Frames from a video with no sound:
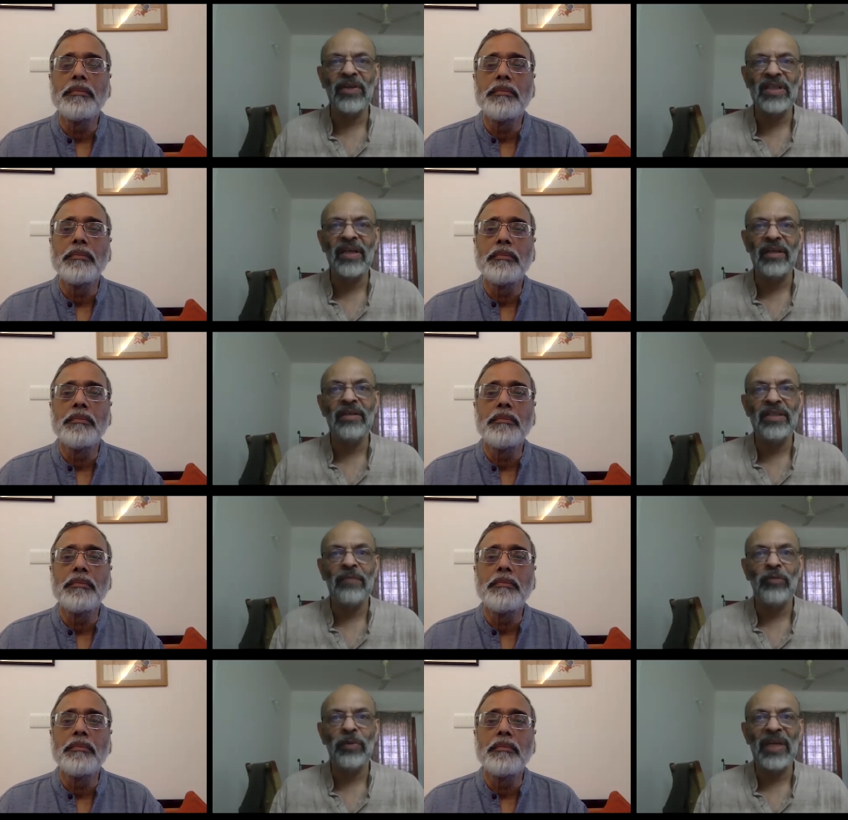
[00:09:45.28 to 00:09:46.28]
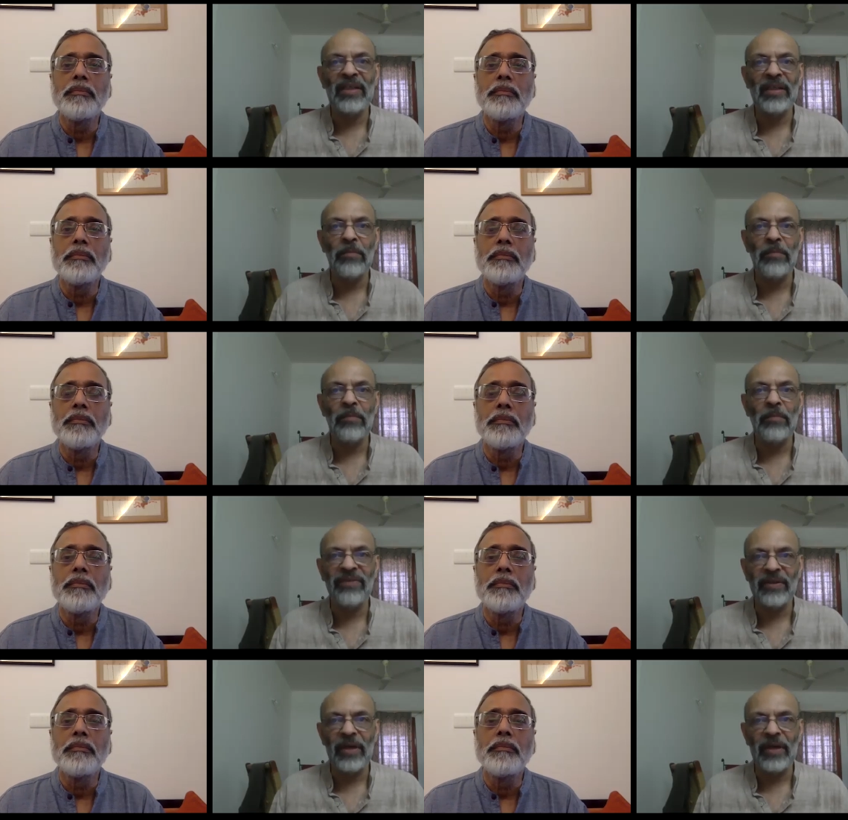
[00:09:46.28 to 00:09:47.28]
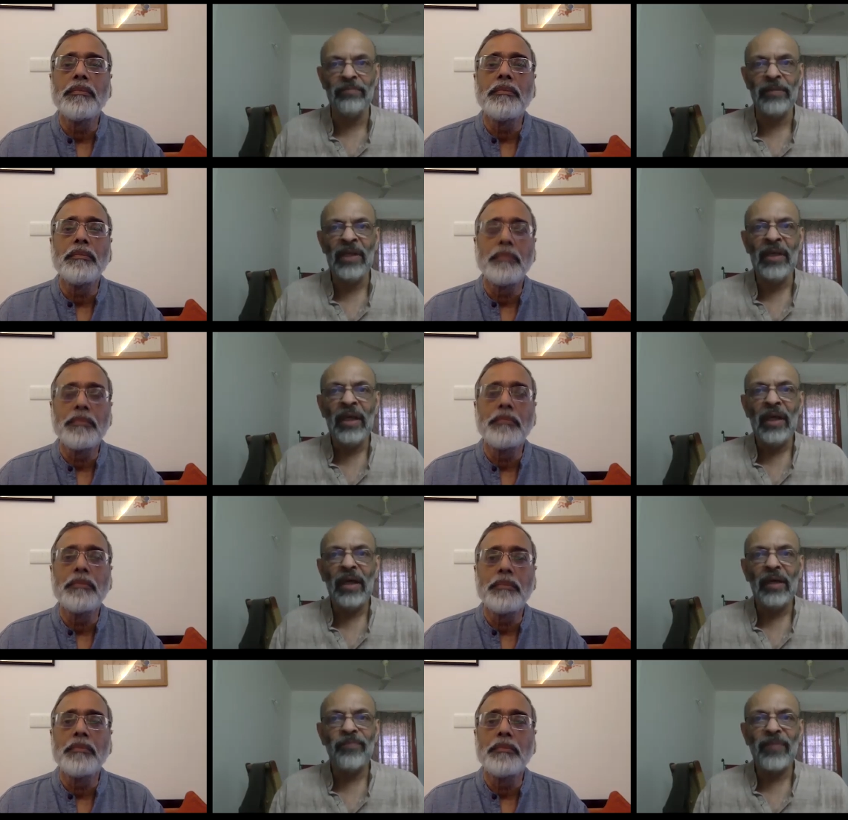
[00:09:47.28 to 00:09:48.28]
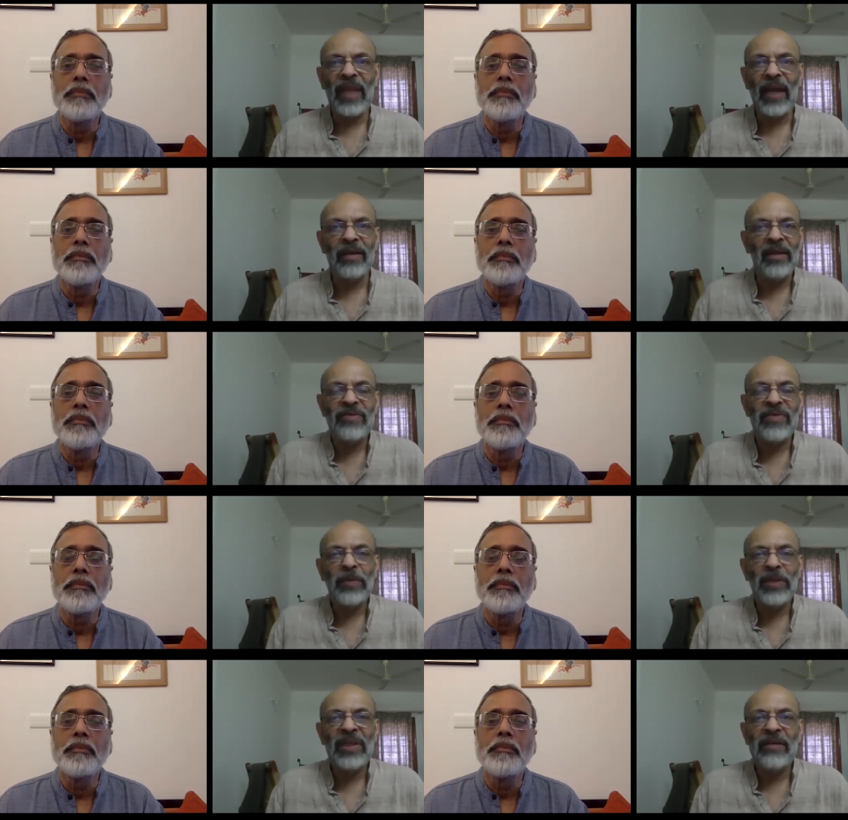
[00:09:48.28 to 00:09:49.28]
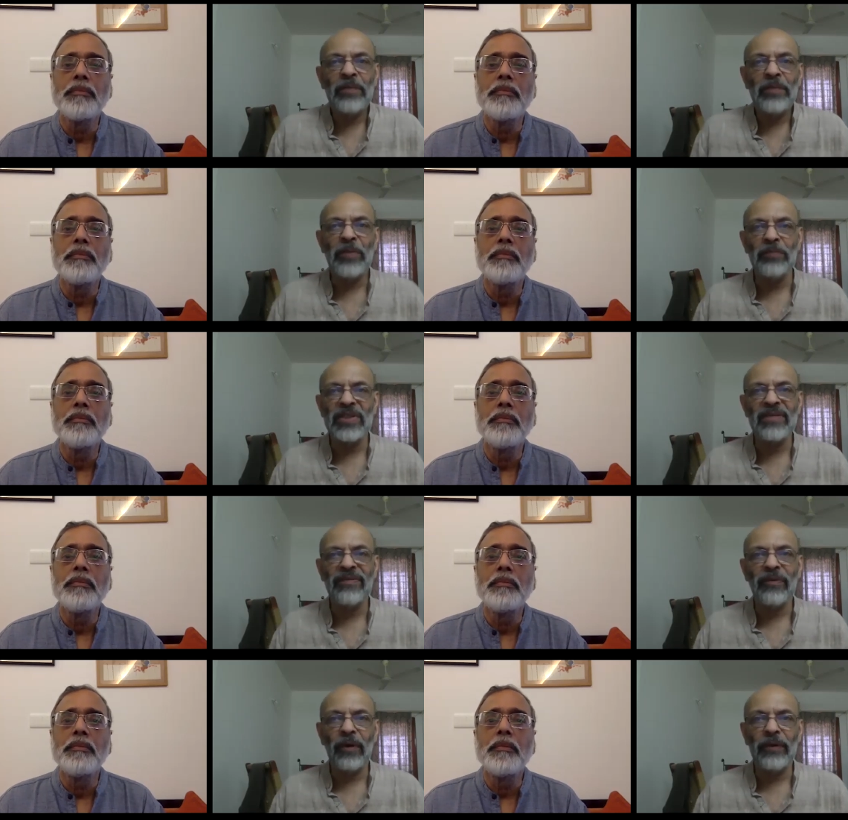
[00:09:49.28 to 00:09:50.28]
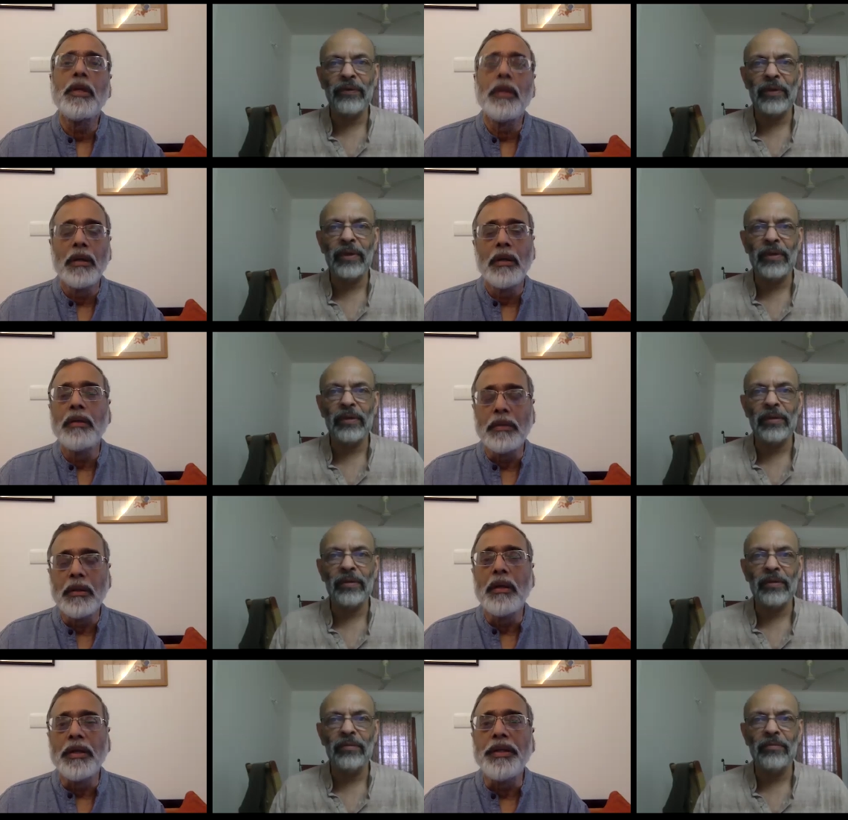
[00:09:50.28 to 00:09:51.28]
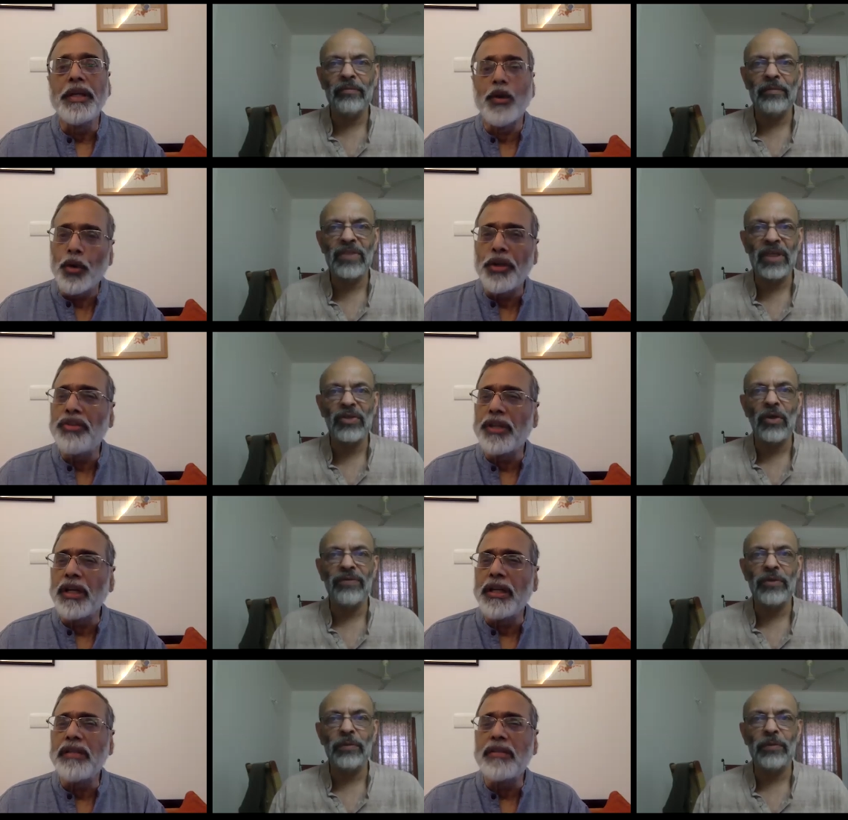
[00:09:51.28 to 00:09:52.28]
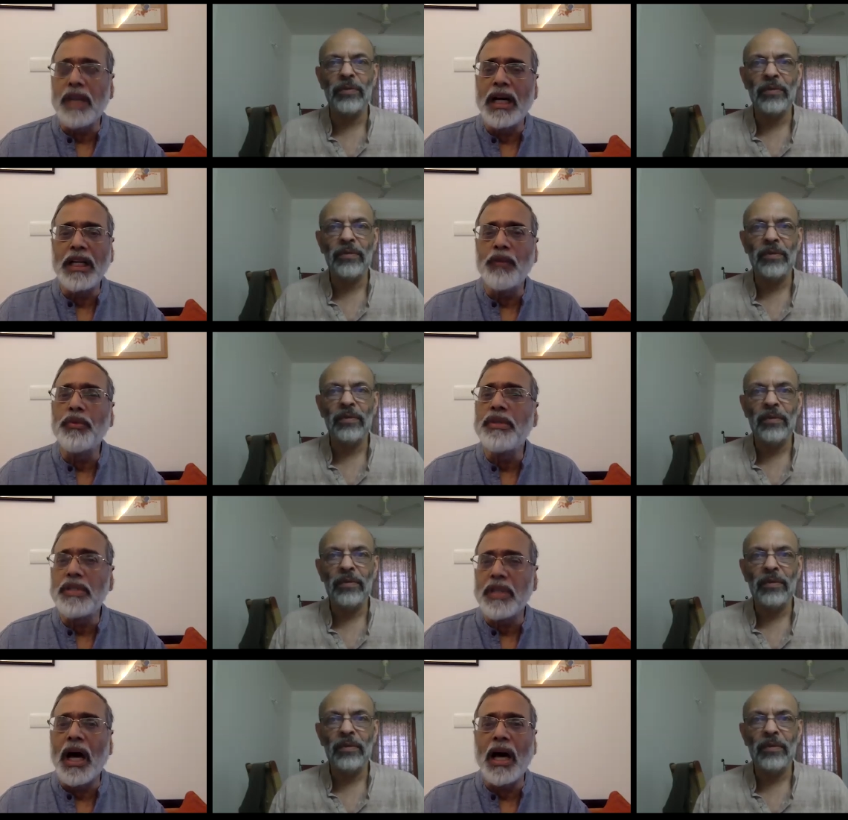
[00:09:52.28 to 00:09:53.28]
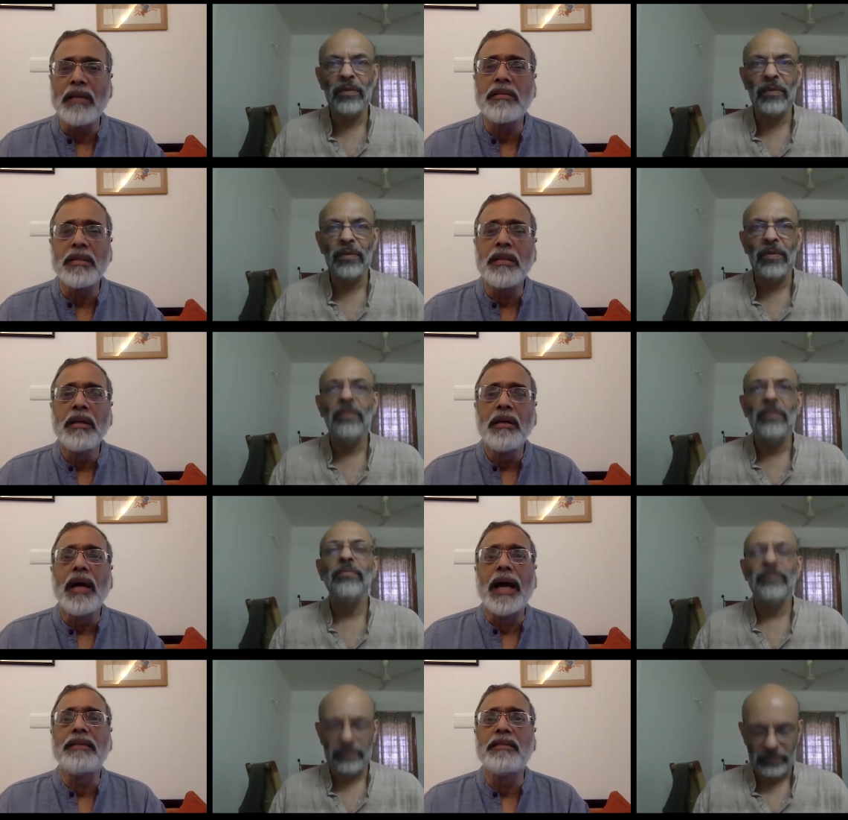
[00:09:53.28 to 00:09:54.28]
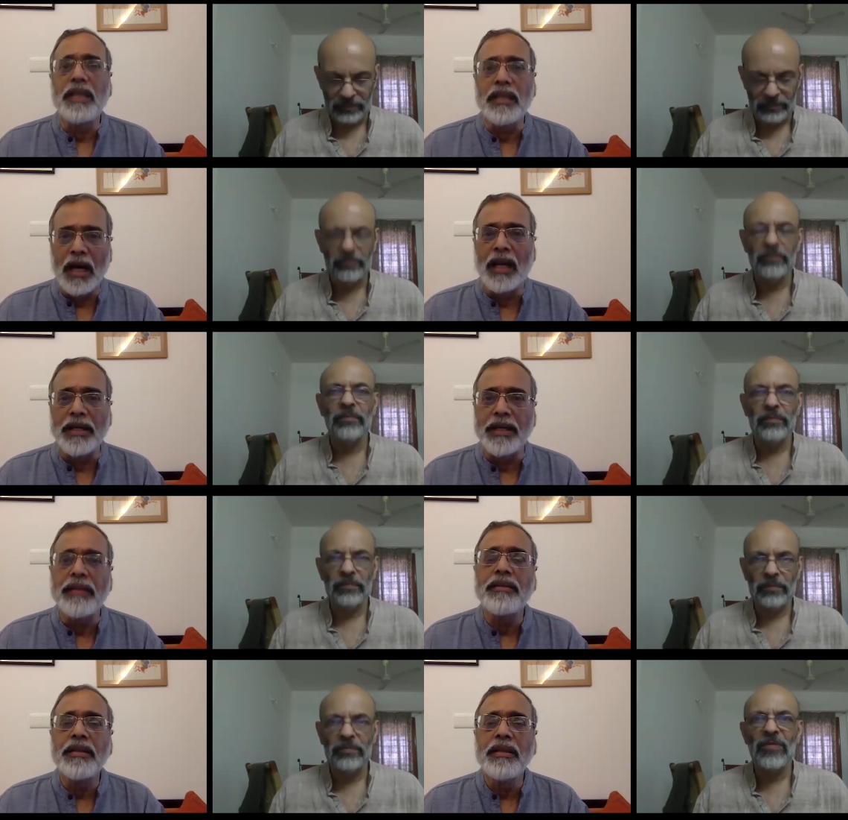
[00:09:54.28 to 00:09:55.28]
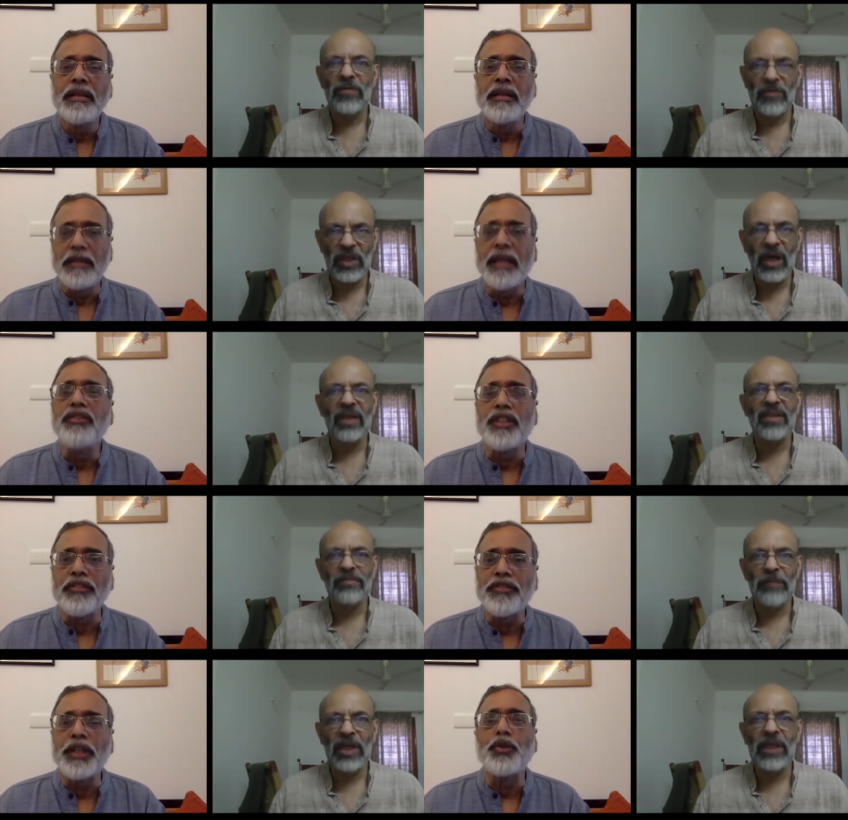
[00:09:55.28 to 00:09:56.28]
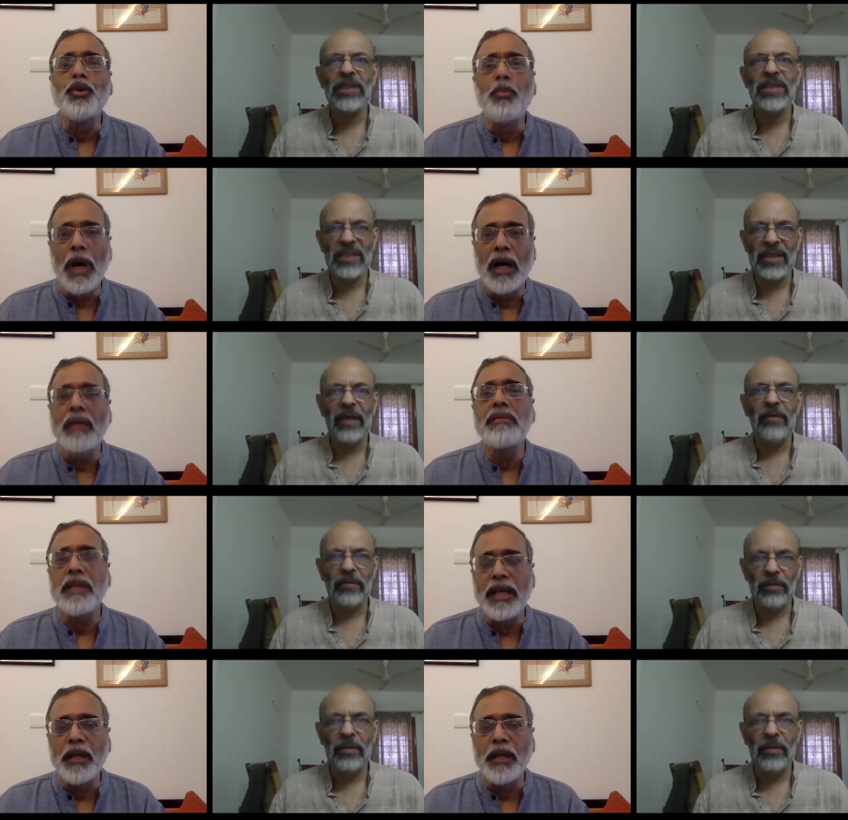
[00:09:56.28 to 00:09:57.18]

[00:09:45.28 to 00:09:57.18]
Speaker 1: there didn't seem to be any demand for them um, and have simply been repurposed for. Uh,
Speaker 2: they originally started with SARS as the target. SARS, shifted MERS, to MERS and